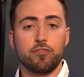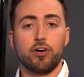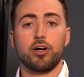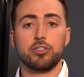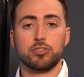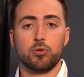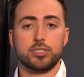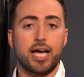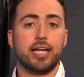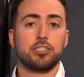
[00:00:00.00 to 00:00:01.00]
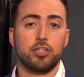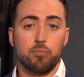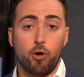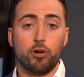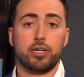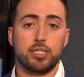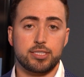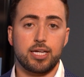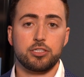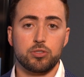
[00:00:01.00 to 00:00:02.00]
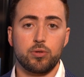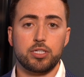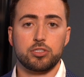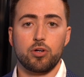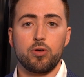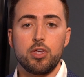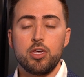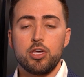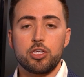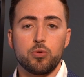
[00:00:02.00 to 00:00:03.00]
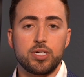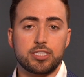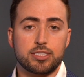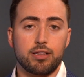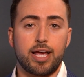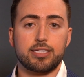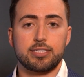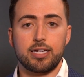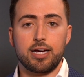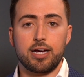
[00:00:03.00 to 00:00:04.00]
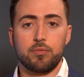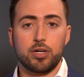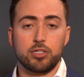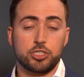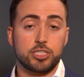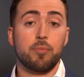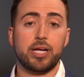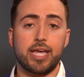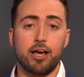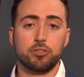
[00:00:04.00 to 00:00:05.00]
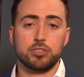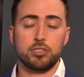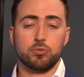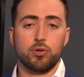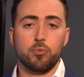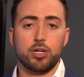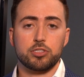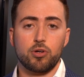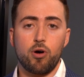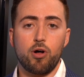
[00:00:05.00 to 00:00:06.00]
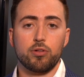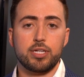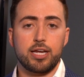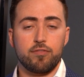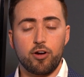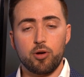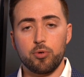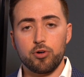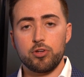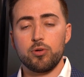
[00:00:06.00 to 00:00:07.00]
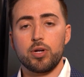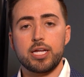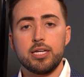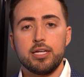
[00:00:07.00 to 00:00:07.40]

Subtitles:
funds or tied to the market essentially. So you would select sub-accounts is really what it's called in a variable annuity,